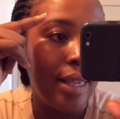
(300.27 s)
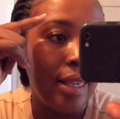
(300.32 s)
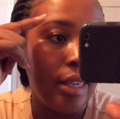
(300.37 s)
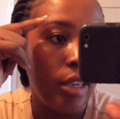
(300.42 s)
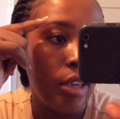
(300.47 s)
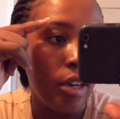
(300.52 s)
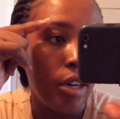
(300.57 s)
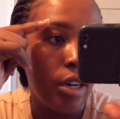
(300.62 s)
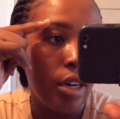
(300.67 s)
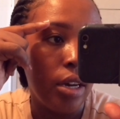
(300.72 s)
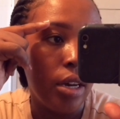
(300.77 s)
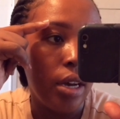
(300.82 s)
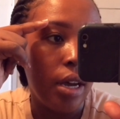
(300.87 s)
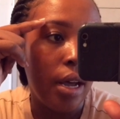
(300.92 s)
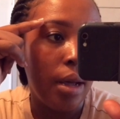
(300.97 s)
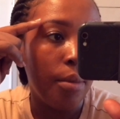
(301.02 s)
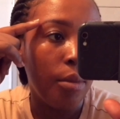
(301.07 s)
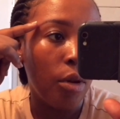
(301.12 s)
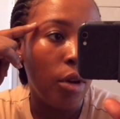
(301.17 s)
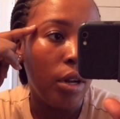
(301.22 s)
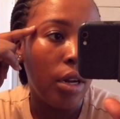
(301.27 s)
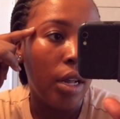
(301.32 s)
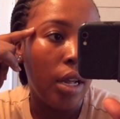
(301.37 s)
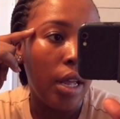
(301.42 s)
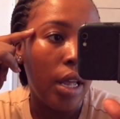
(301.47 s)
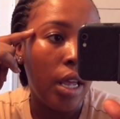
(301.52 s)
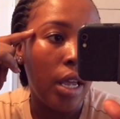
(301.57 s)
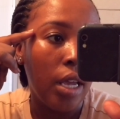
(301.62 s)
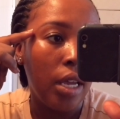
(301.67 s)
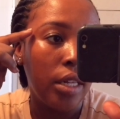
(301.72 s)
here, I'm gonna
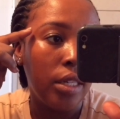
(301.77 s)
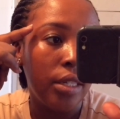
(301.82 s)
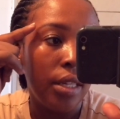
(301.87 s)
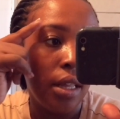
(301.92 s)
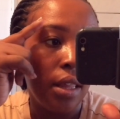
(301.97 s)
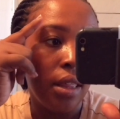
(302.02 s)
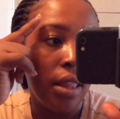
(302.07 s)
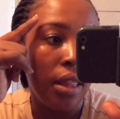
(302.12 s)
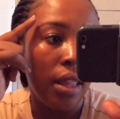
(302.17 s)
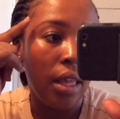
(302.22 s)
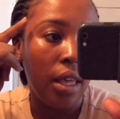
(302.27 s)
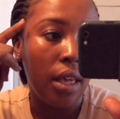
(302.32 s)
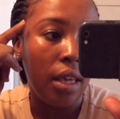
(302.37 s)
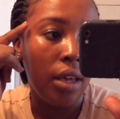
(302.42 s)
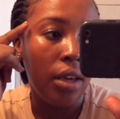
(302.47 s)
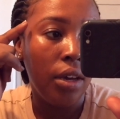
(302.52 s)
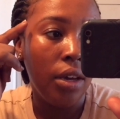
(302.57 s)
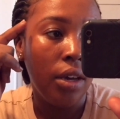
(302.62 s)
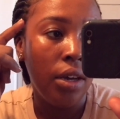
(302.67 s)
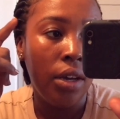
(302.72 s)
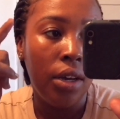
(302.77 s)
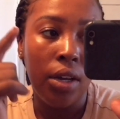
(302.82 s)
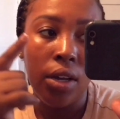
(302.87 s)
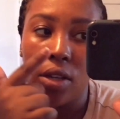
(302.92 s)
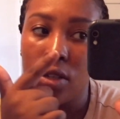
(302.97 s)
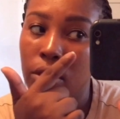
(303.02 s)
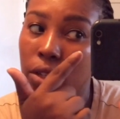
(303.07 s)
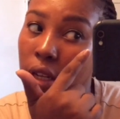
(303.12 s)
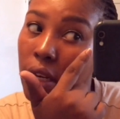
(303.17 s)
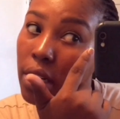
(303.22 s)
add there
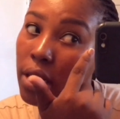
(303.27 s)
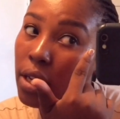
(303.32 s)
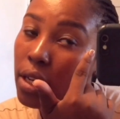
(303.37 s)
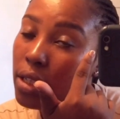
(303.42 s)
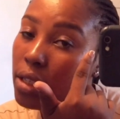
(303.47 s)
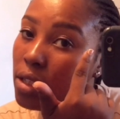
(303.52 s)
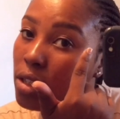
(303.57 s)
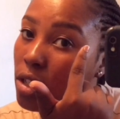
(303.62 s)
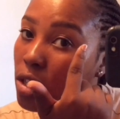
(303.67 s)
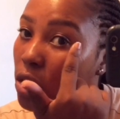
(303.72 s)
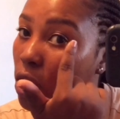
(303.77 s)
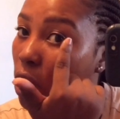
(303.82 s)
so that it's